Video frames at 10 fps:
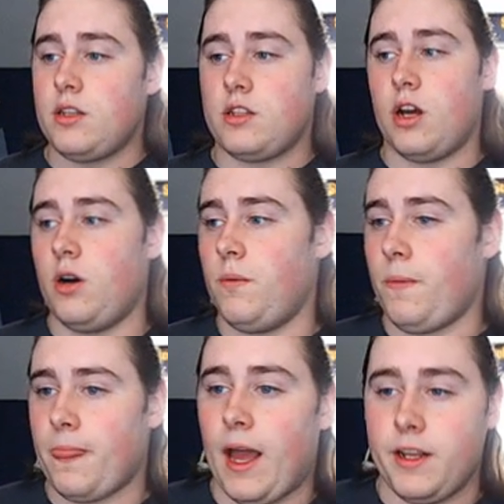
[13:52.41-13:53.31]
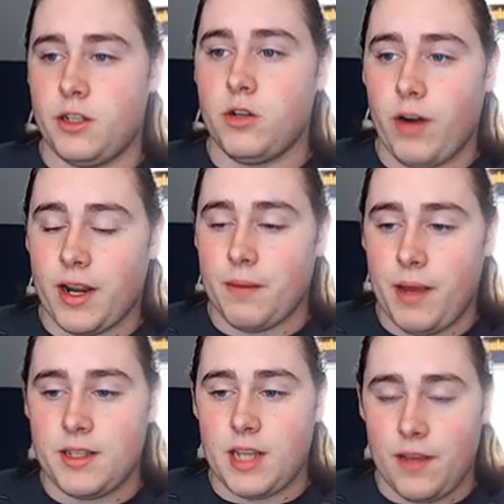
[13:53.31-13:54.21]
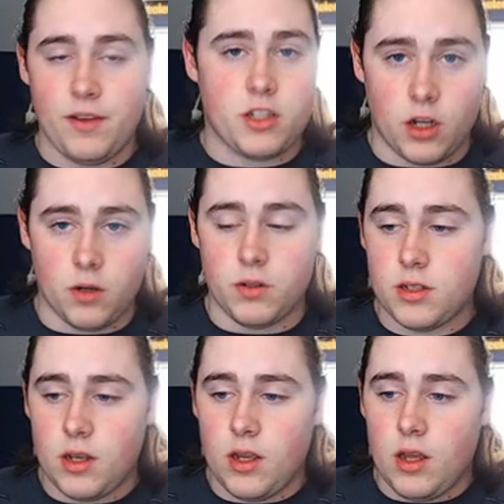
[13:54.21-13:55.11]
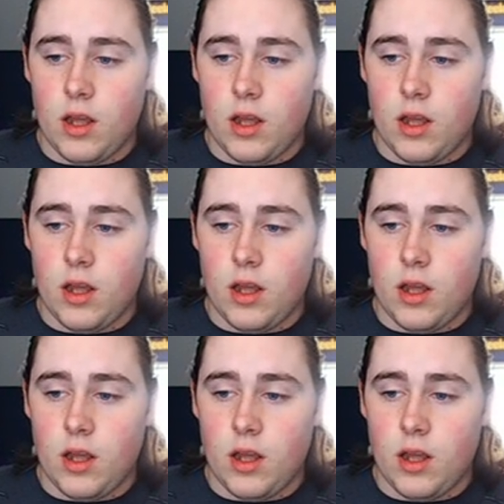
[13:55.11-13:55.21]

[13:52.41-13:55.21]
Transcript: So I do recommend saving stones.